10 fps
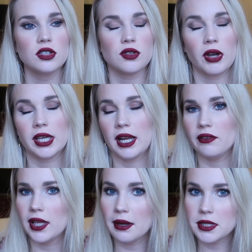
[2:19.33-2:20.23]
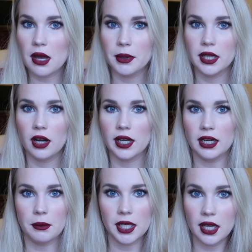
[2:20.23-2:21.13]
So I can have a laptop in there, I
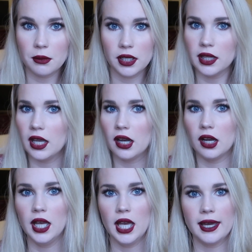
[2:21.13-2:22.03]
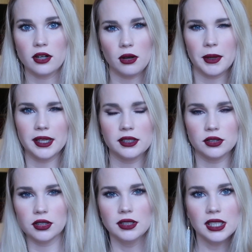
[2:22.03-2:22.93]
can have my camera in there, and all my
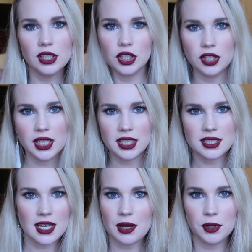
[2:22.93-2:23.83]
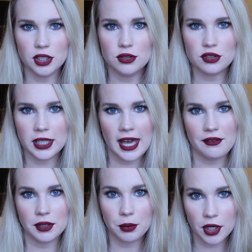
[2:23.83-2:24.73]
little goodies that I would usually
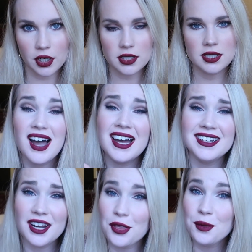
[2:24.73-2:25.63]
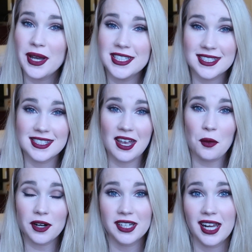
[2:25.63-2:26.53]
have in a purse. Another way to stay
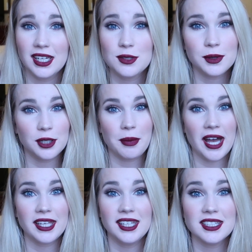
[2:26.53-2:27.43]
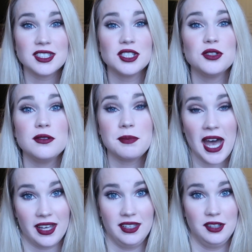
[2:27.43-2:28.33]
organized when you're packing is to use
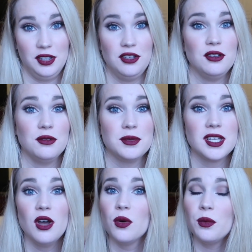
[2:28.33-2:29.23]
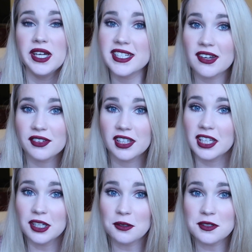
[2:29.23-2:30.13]
packing cubes. We
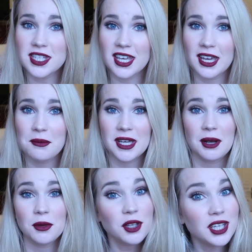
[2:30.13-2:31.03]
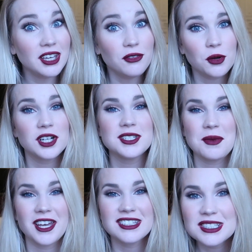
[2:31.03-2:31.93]
definitely use them, and I'm looking forward to
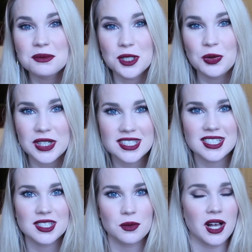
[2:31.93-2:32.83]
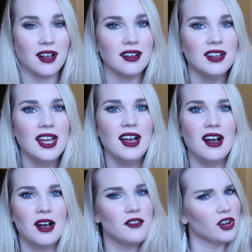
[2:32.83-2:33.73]
buying some new ones as well
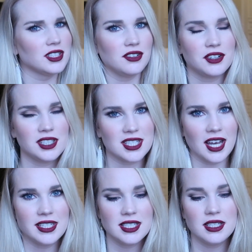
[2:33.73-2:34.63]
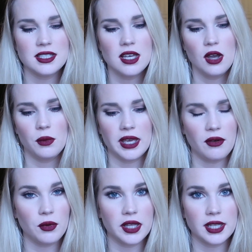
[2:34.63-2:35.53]
of all different sizes. We
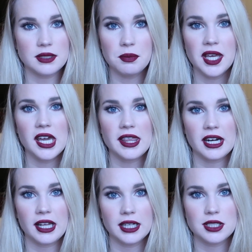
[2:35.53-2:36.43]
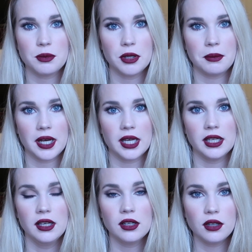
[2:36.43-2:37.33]
have one that's big that I like to put
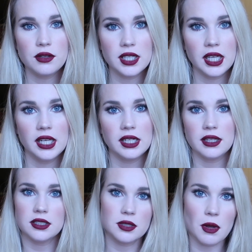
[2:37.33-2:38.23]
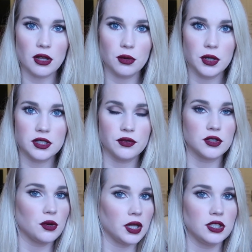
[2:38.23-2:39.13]
my clothing in, and then smaller ones
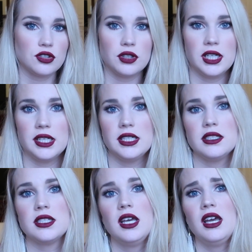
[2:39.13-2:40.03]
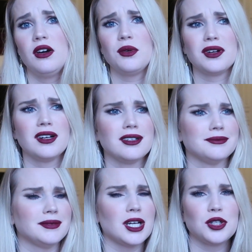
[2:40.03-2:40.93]
for toiletries
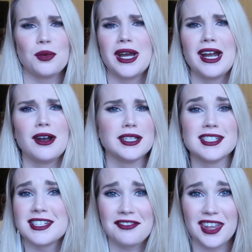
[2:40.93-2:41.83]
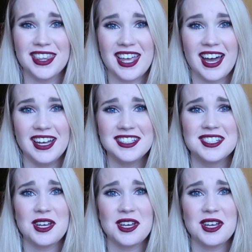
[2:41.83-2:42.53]
or underwear and stuff like that.